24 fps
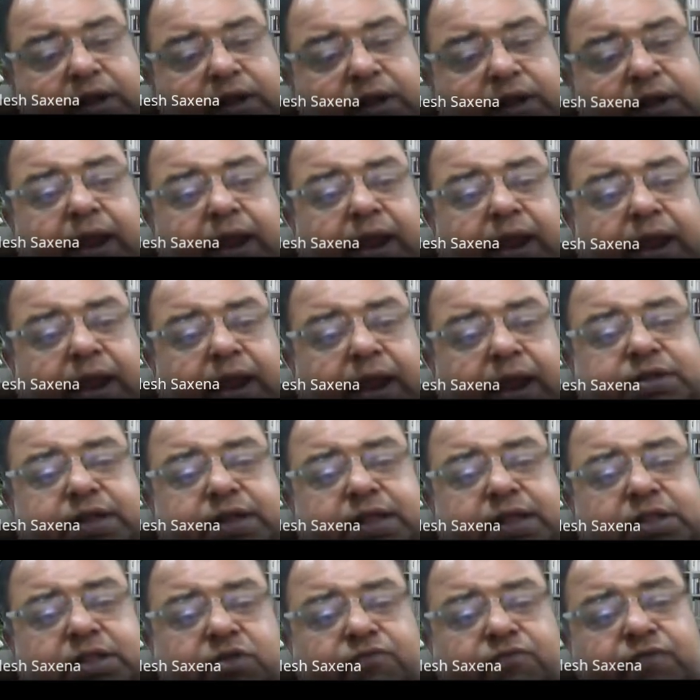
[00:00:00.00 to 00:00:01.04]
and
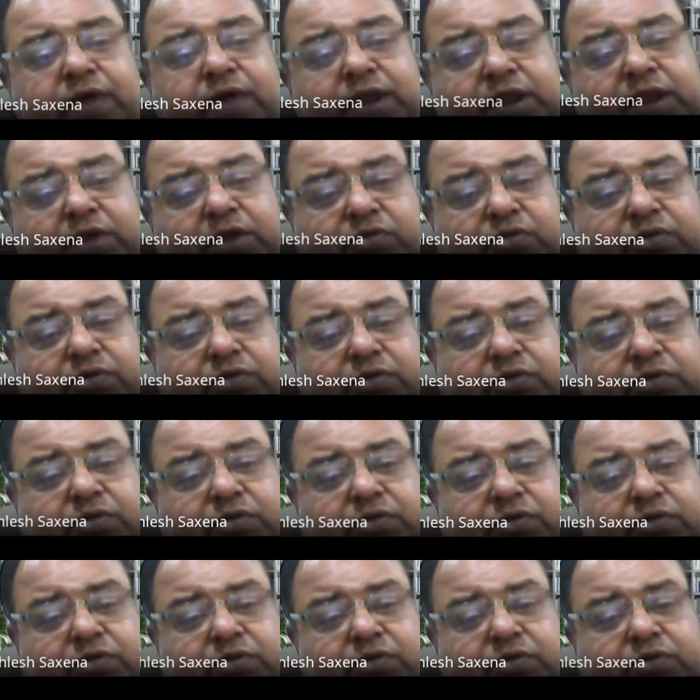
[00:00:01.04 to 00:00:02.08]
sales values
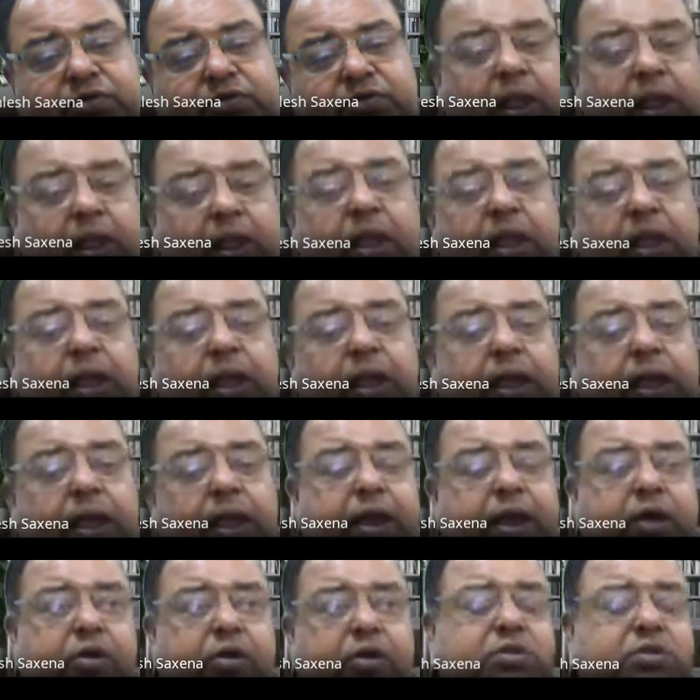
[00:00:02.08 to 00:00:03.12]

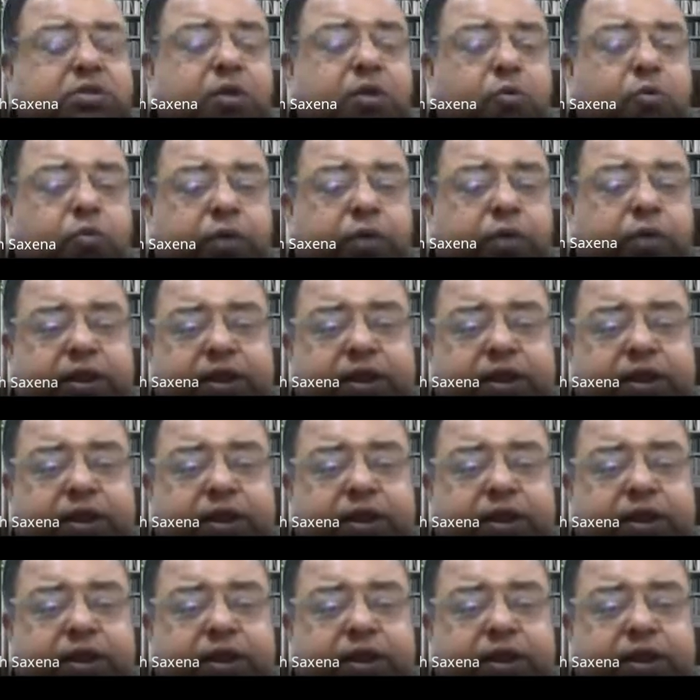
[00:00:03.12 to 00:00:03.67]
across the various